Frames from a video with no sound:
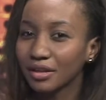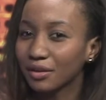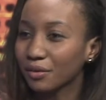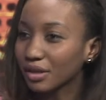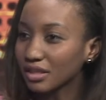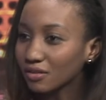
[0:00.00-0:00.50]
you
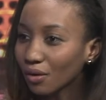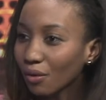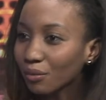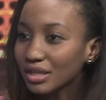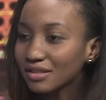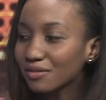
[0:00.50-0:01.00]
know, he's
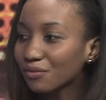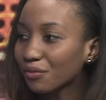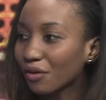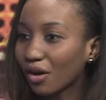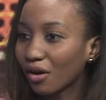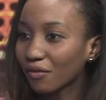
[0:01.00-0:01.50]
always
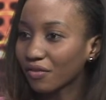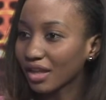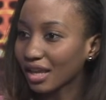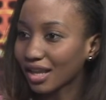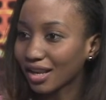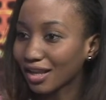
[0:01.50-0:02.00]
involved,
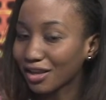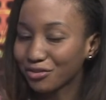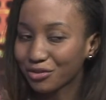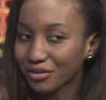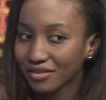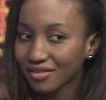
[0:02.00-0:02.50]
and it
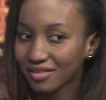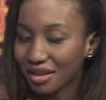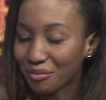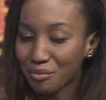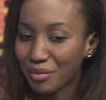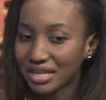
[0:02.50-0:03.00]
just, I
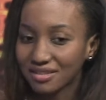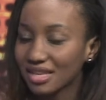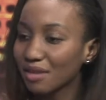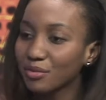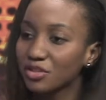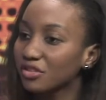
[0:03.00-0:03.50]
mean, my
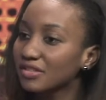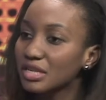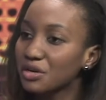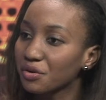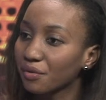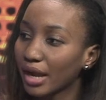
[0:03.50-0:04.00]
team is just
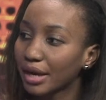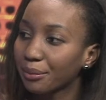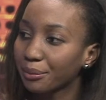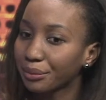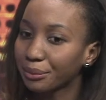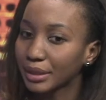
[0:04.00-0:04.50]

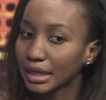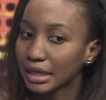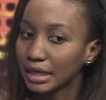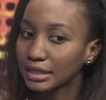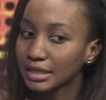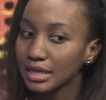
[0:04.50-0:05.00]
incredible
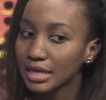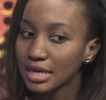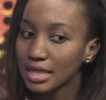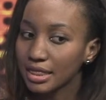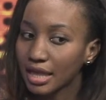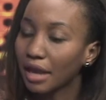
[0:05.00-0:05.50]
because
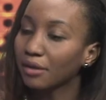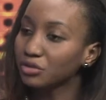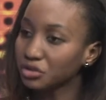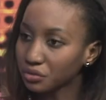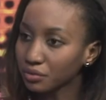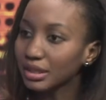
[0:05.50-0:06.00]
they
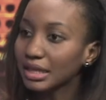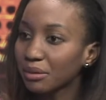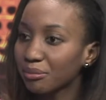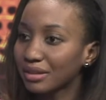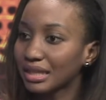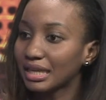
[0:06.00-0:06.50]
truly
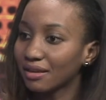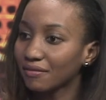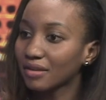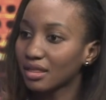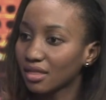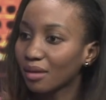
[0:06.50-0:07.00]
believe
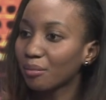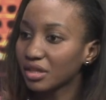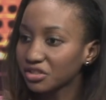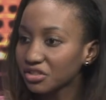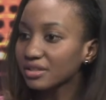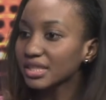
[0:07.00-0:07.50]
in the
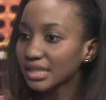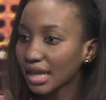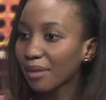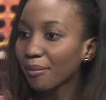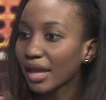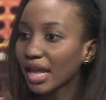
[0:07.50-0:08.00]
mission
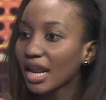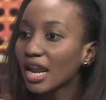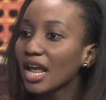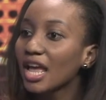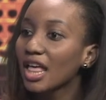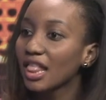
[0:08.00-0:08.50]
statement
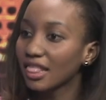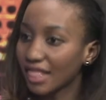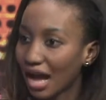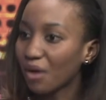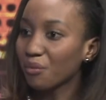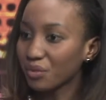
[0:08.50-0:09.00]

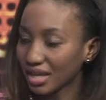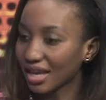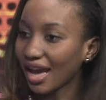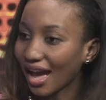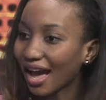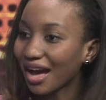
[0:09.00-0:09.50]
that we
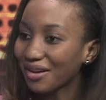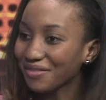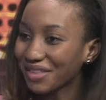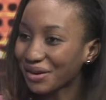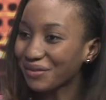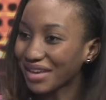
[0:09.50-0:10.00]
have
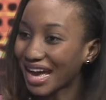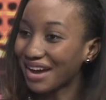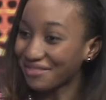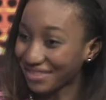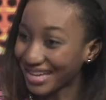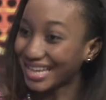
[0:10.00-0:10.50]

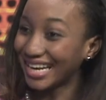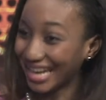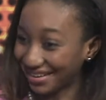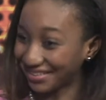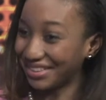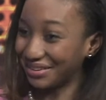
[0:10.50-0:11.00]
written
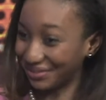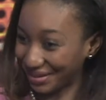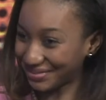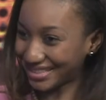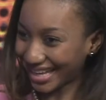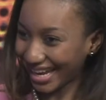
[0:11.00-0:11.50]
down on the
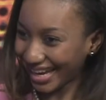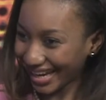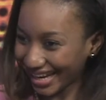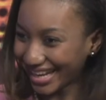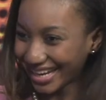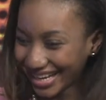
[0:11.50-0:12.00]

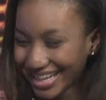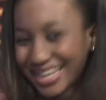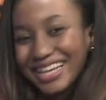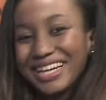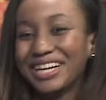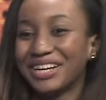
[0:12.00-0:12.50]
website,
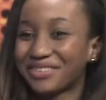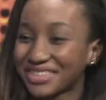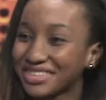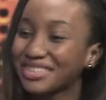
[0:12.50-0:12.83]
which